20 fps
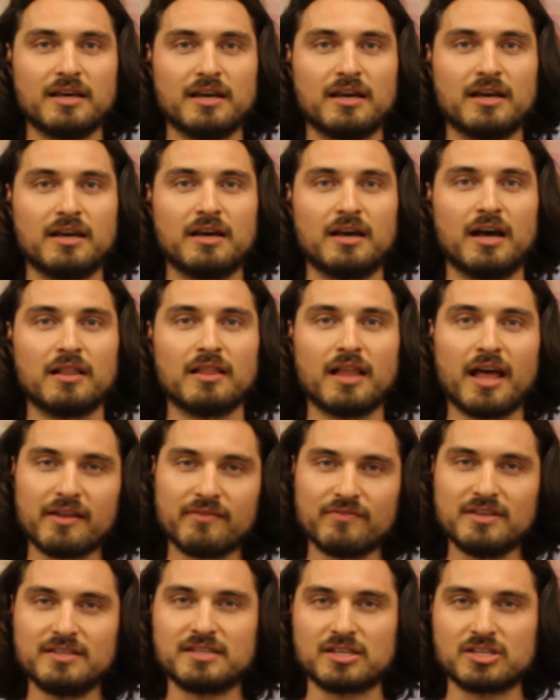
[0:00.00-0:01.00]
a lot
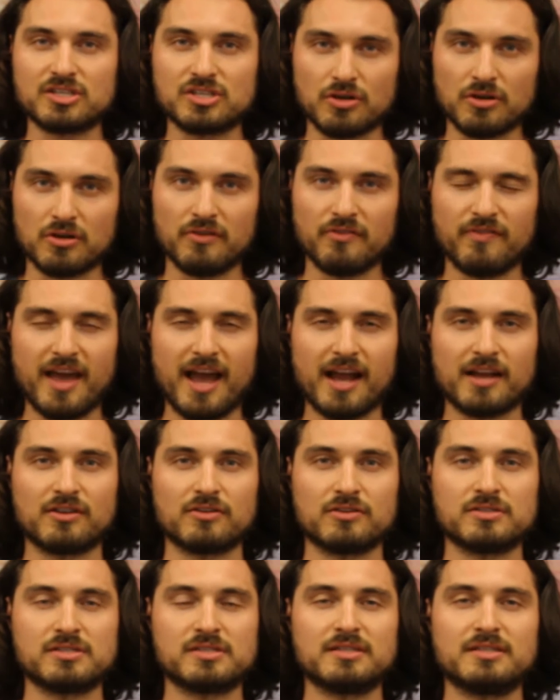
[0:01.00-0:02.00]
of these external
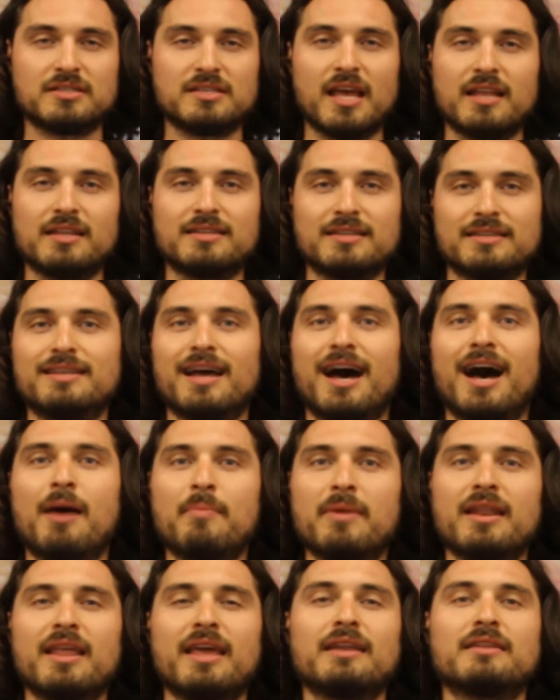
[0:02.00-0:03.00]
factors tend to
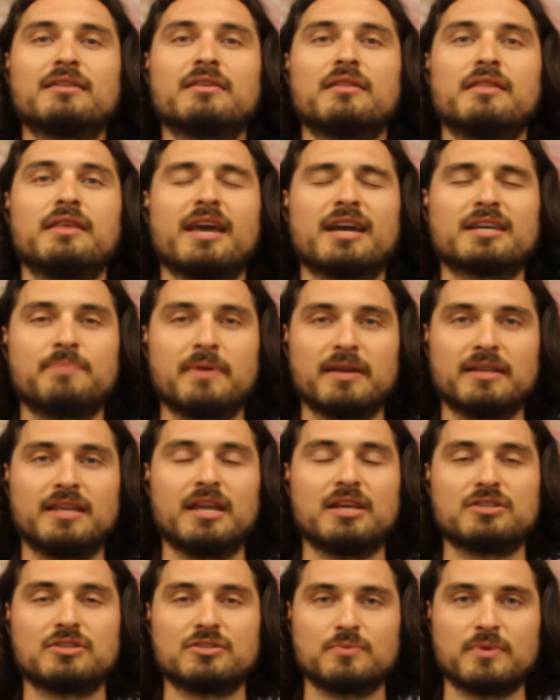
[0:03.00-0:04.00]
dominate the
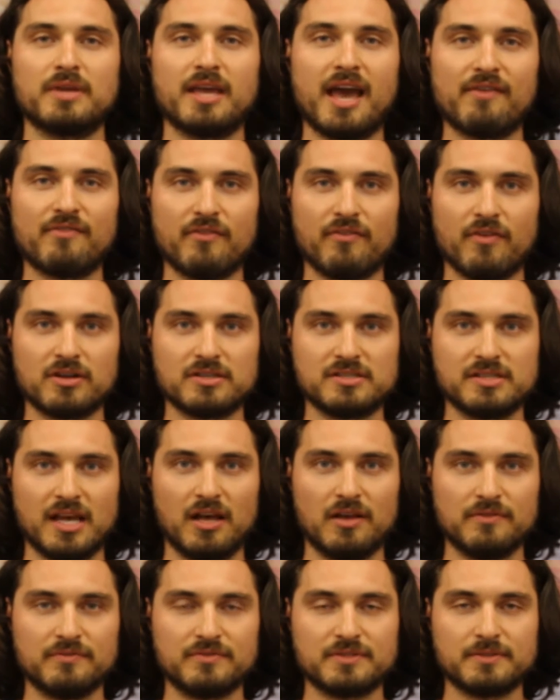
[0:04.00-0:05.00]
expectations we have of
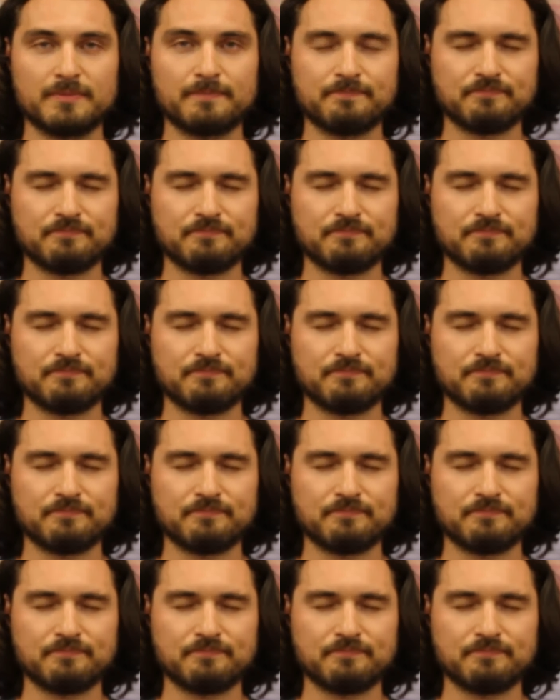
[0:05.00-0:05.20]
ourselves.